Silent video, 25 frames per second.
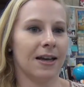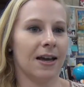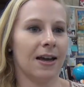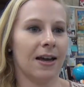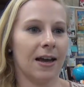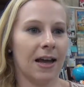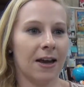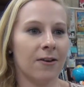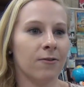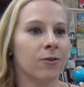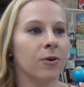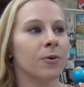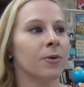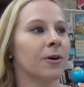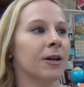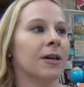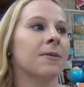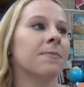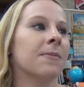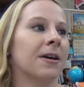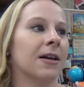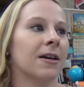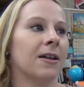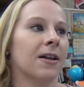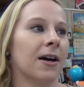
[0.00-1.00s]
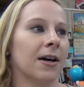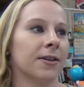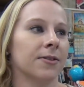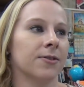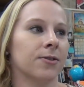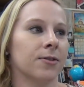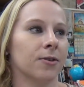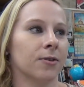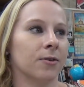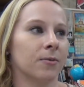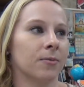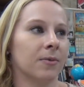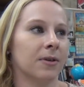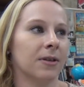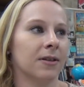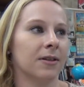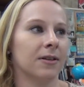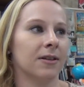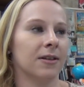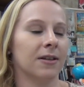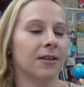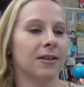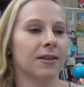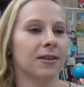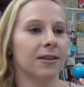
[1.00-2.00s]
everywhere in my classroom?
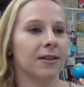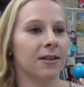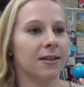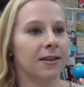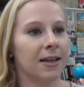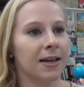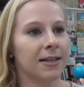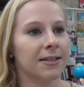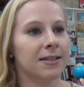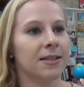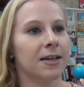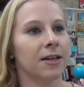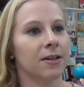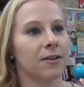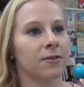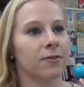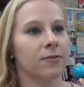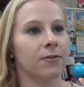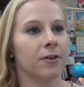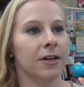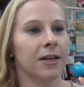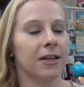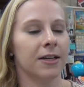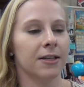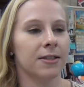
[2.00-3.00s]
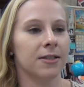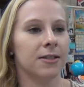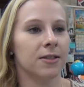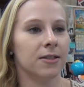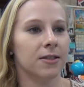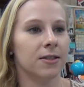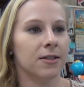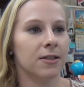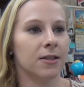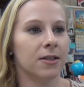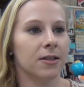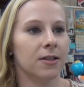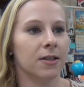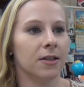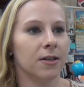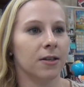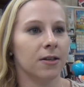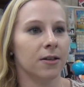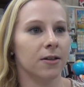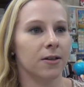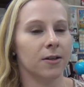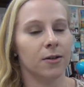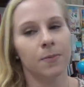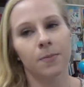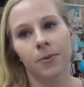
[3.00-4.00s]
And then that's kind of where I guess
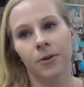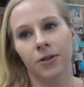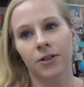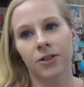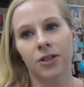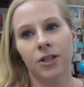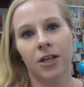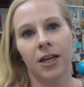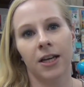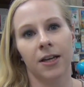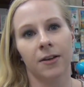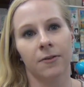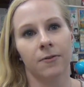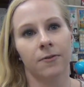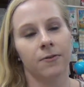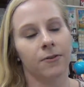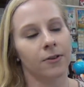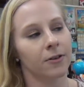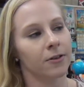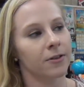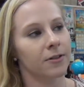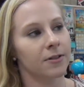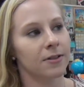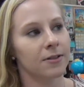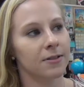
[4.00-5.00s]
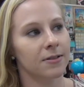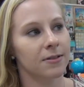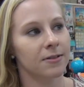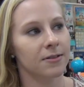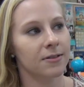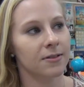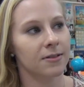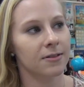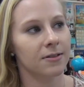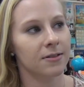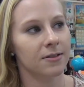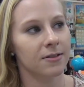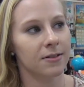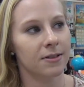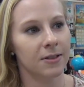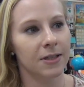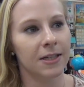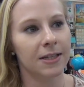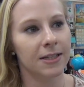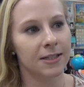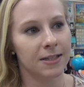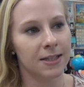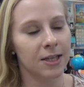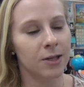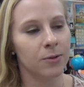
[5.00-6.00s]
the push came for,
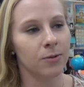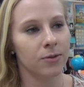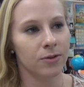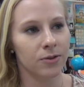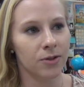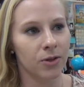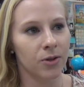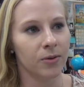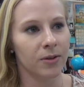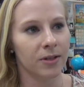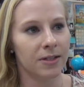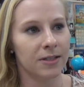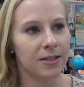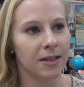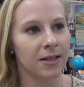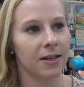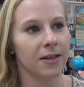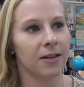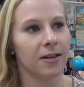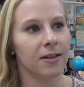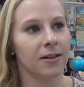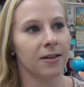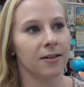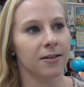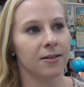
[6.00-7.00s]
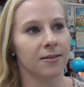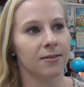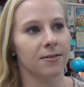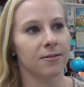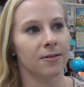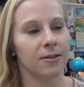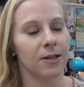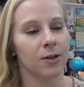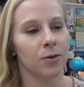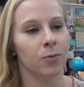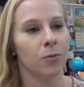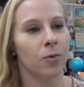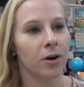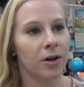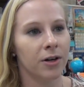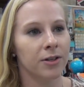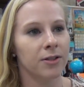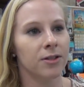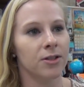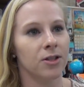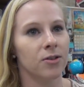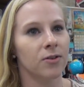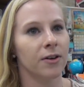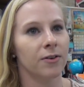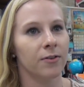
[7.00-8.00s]
because they were so excited and wanting
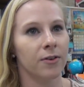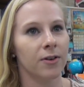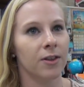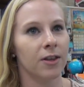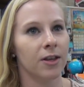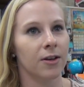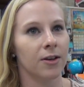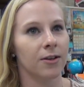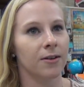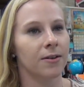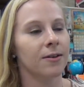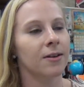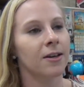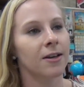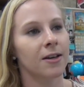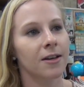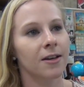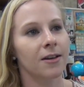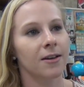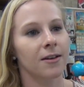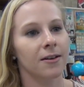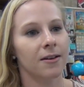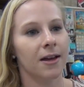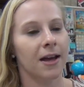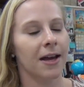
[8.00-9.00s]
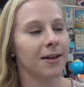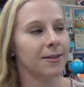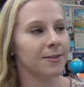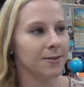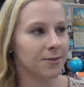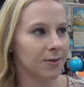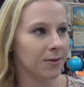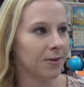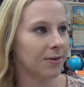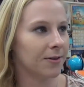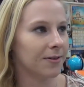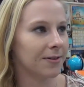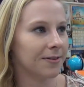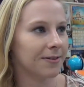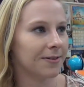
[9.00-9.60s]
to do everything hands-on.